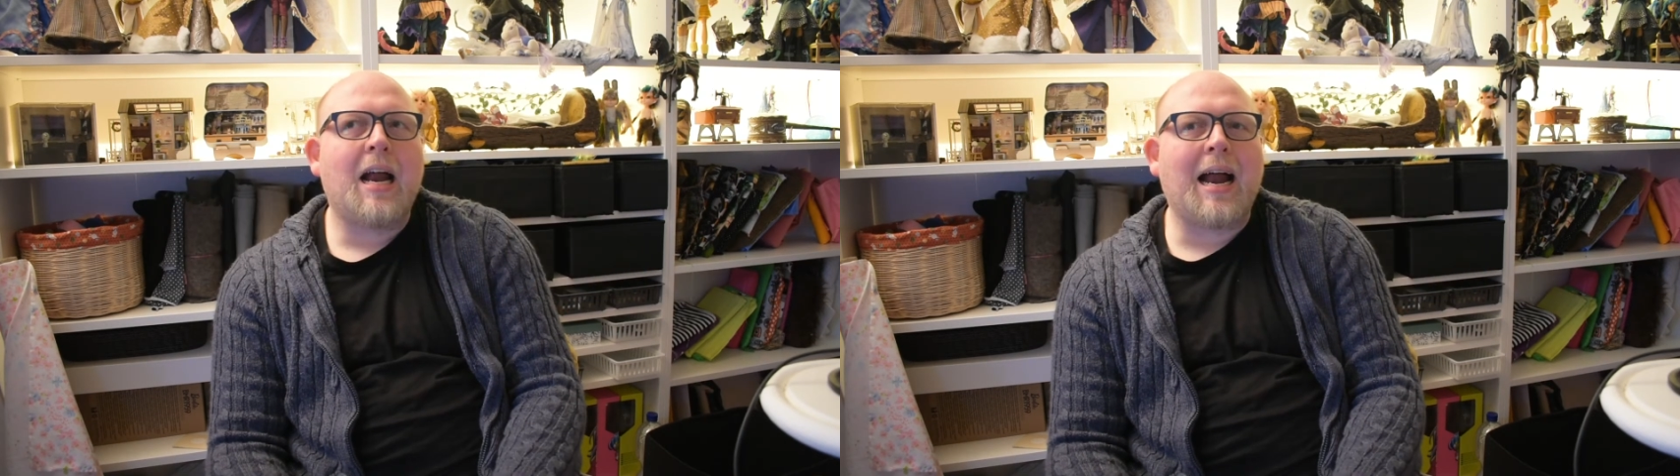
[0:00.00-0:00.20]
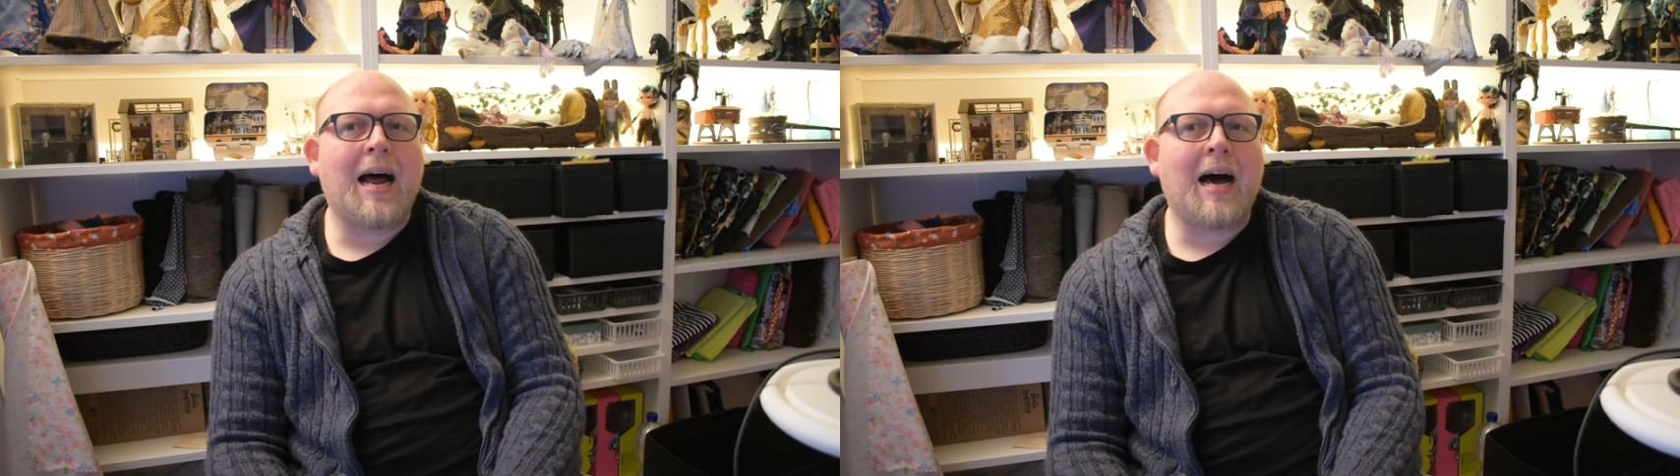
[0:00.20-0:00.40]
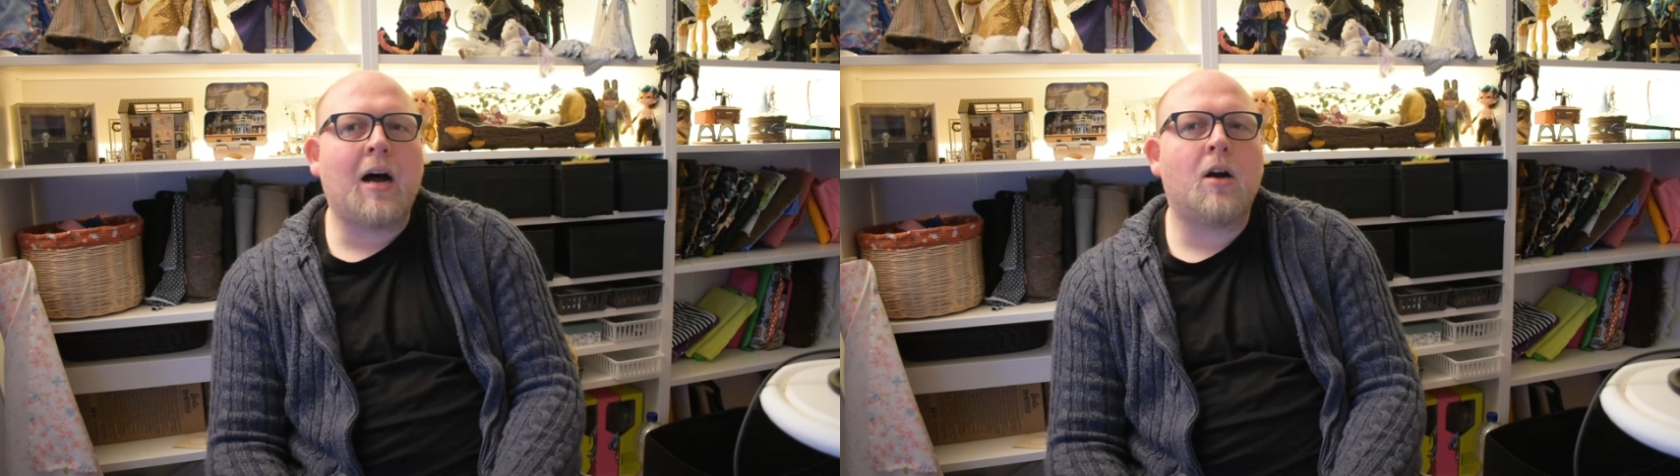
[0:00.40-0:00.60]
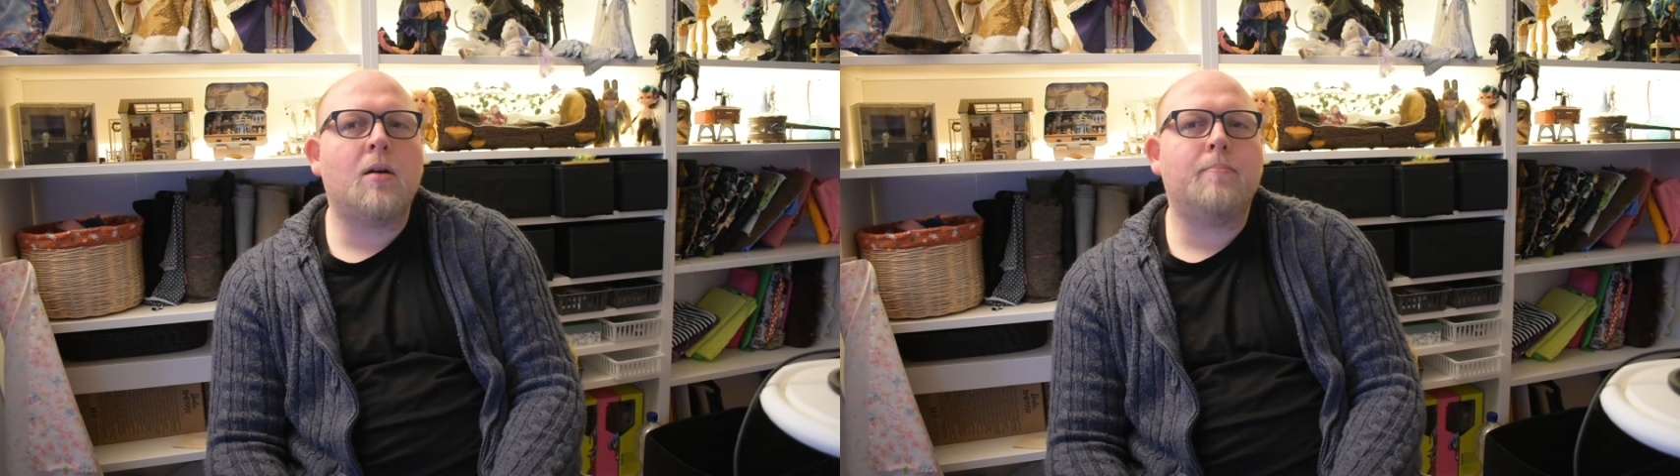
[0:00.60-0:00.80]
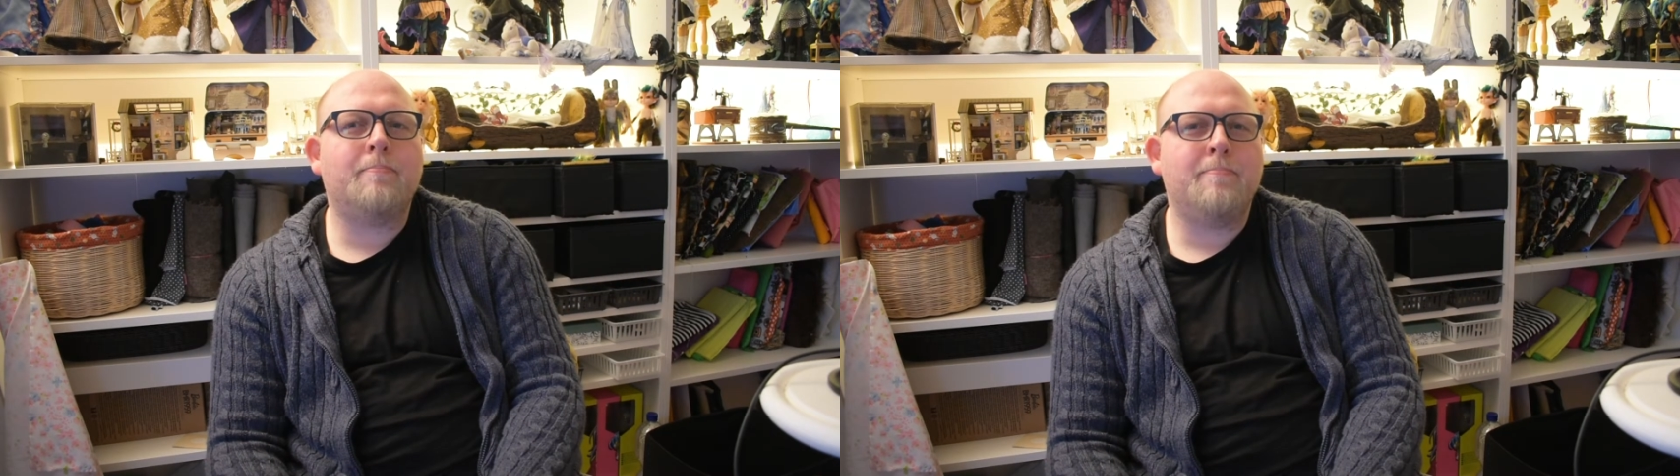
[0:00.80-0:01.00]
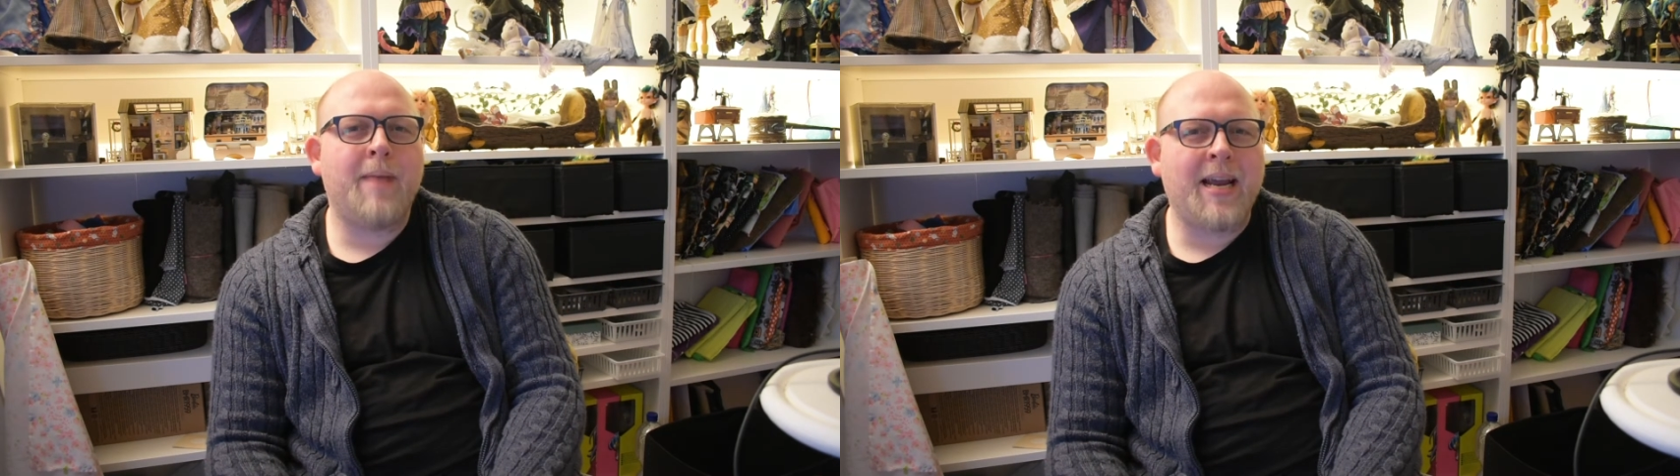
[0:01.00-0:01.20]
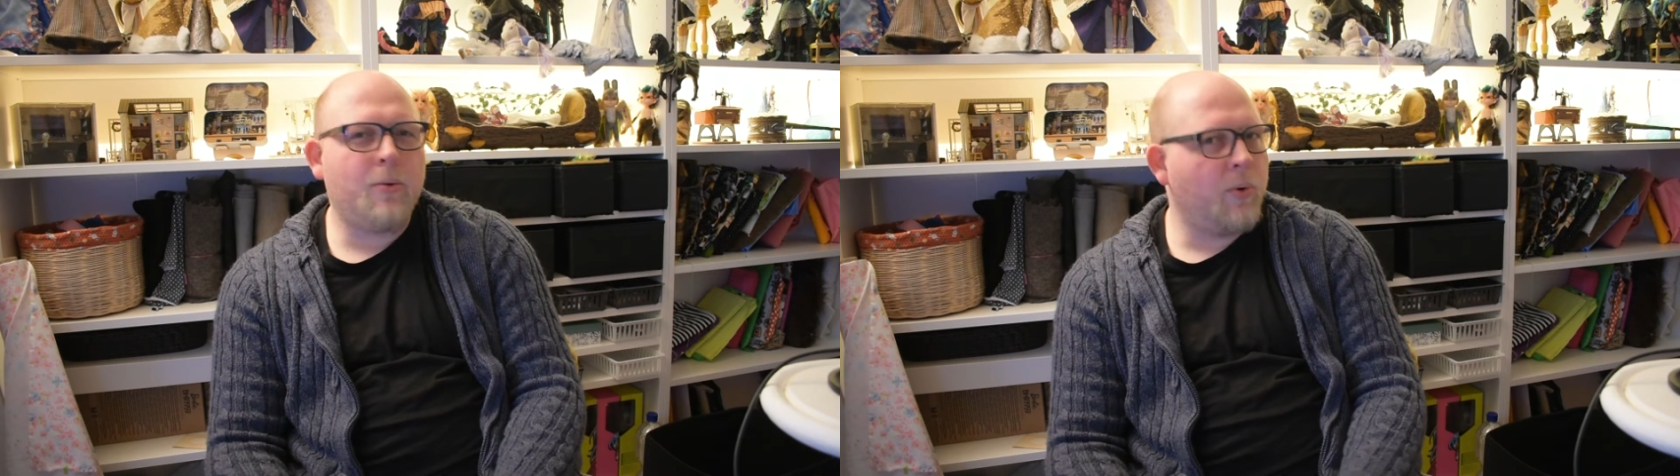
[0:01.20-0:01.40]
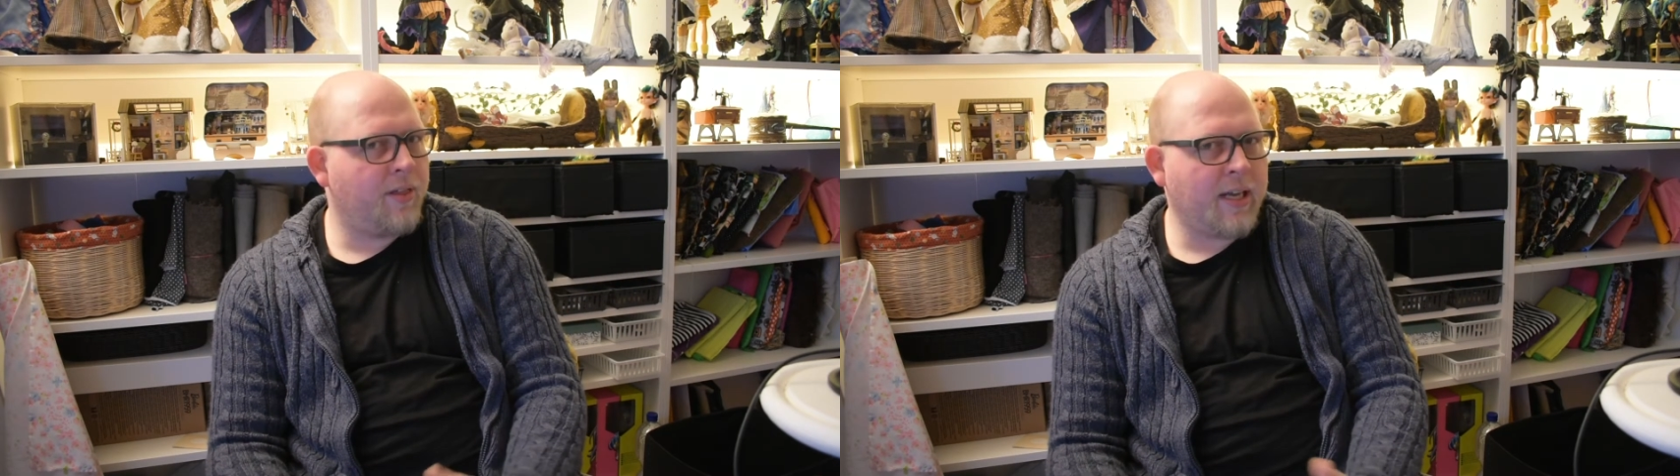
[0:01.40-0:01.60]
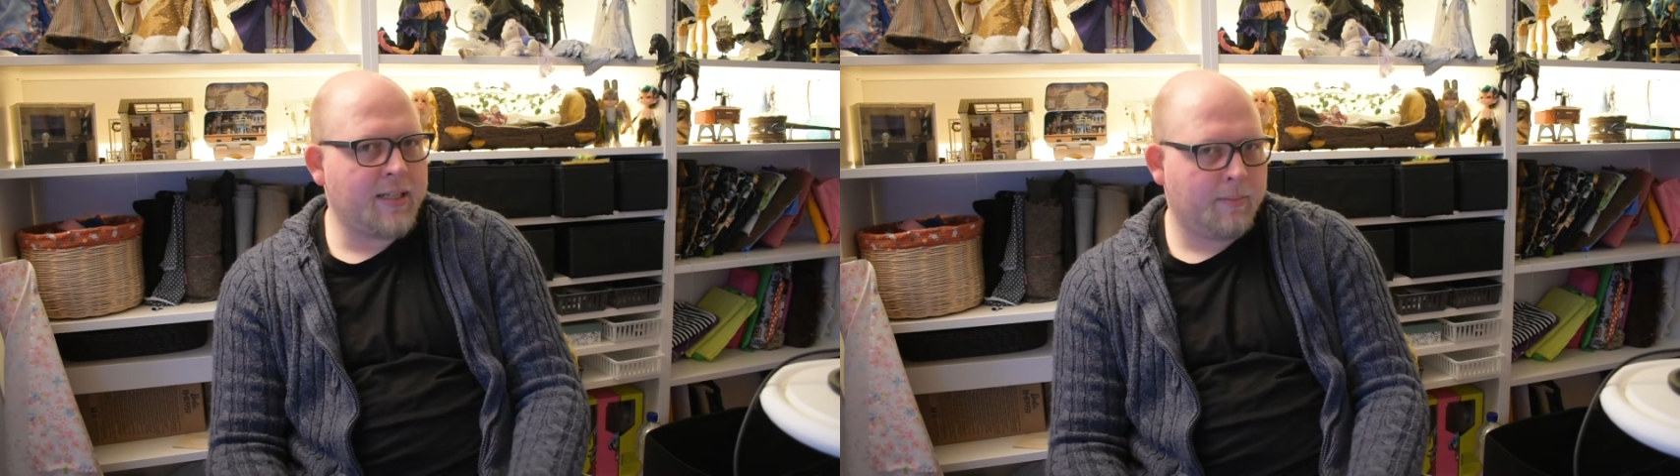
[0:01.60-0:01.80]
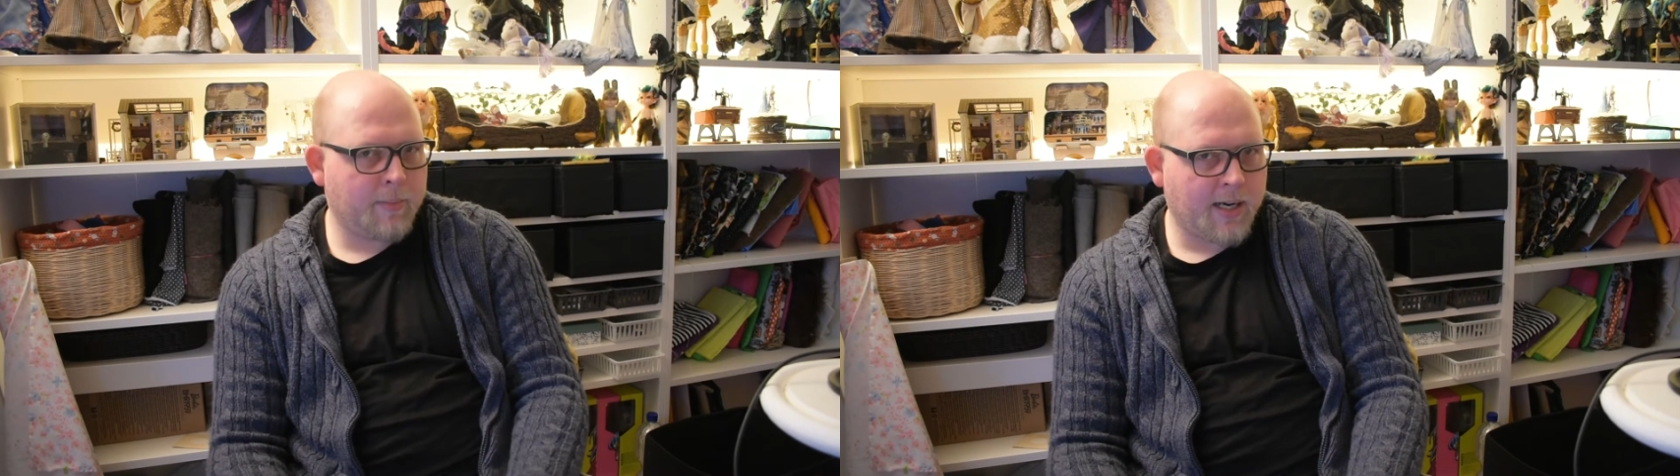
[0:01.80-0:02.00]
are made with that
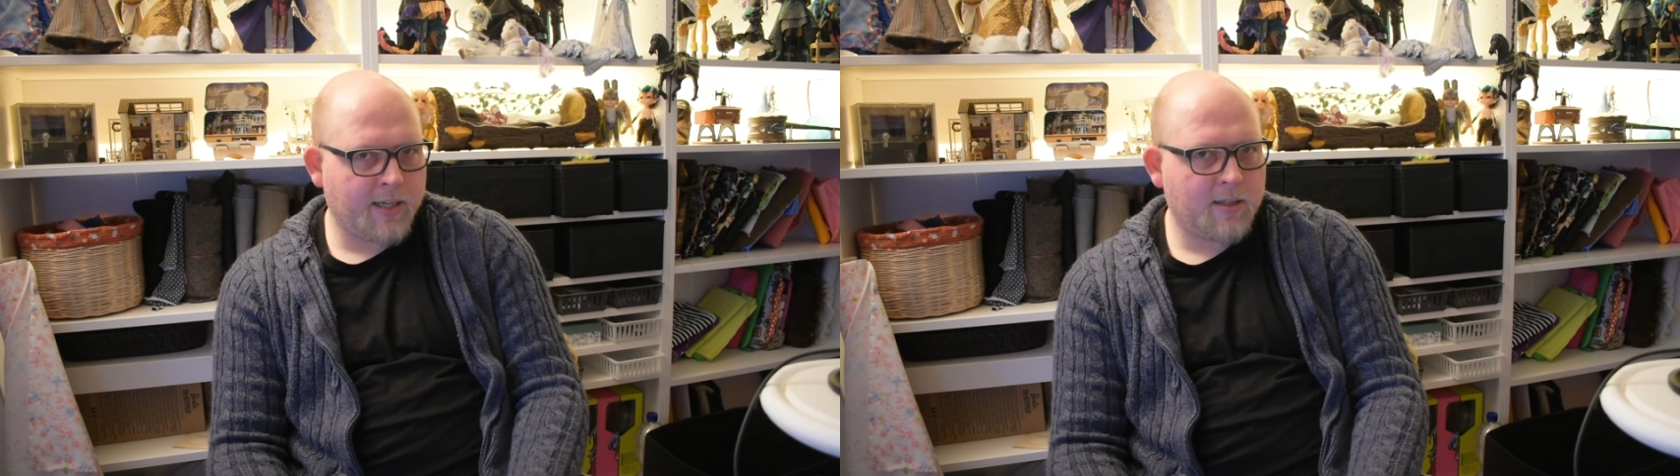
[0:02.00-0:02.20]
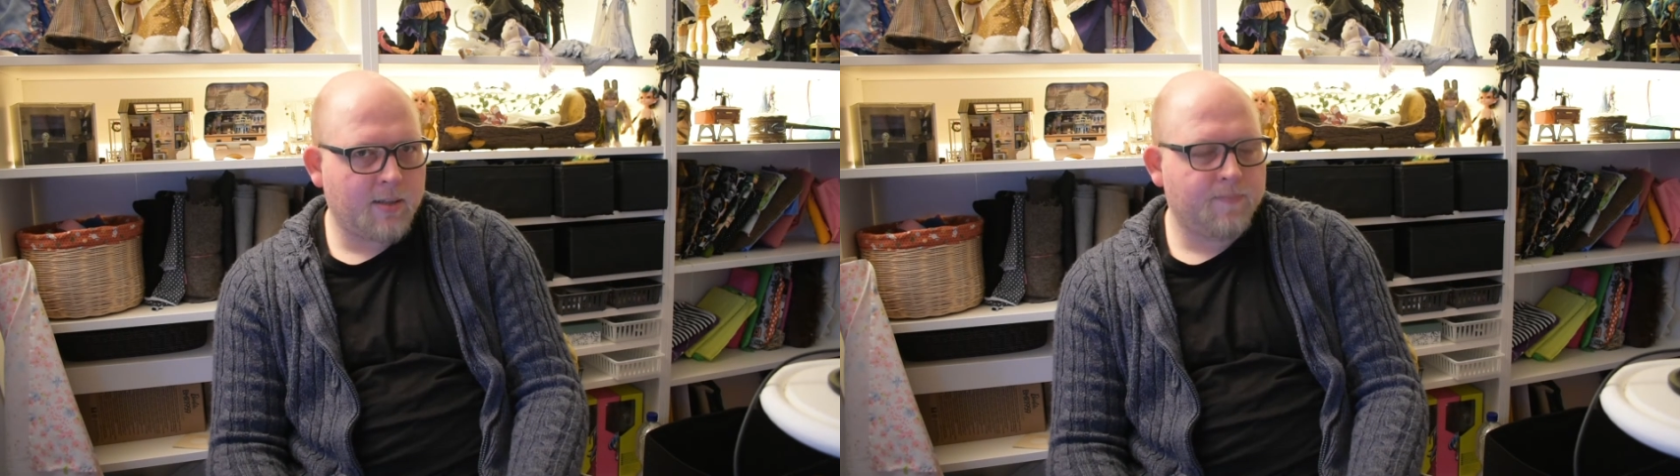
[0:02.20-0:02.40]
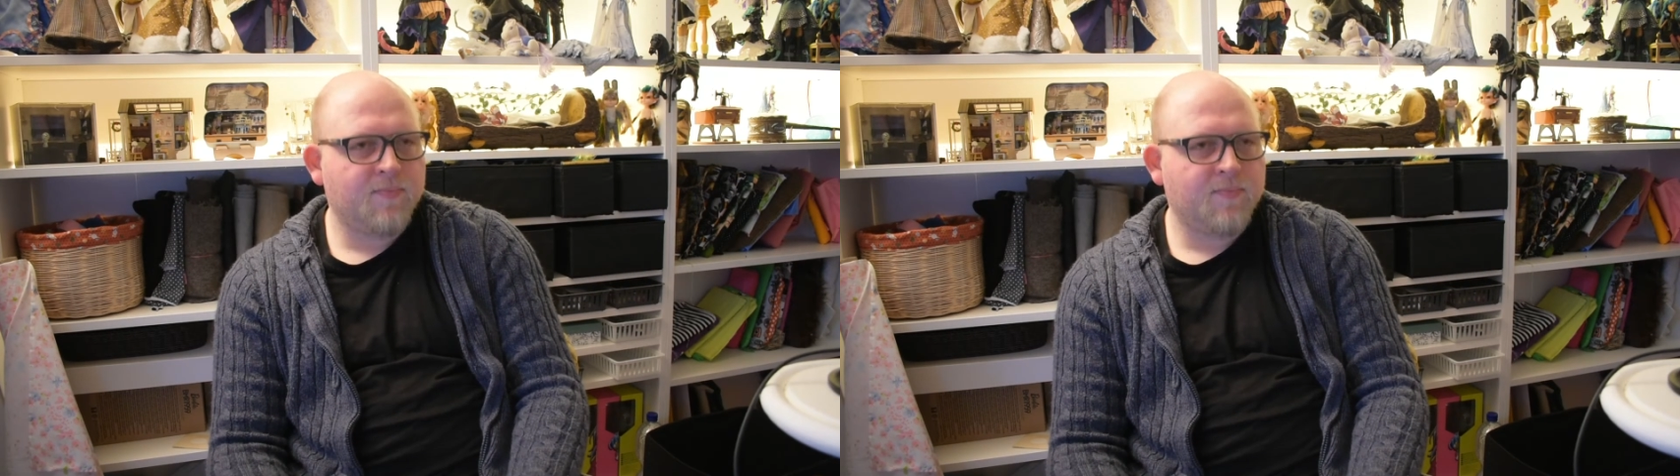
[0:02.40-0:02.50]
in mind.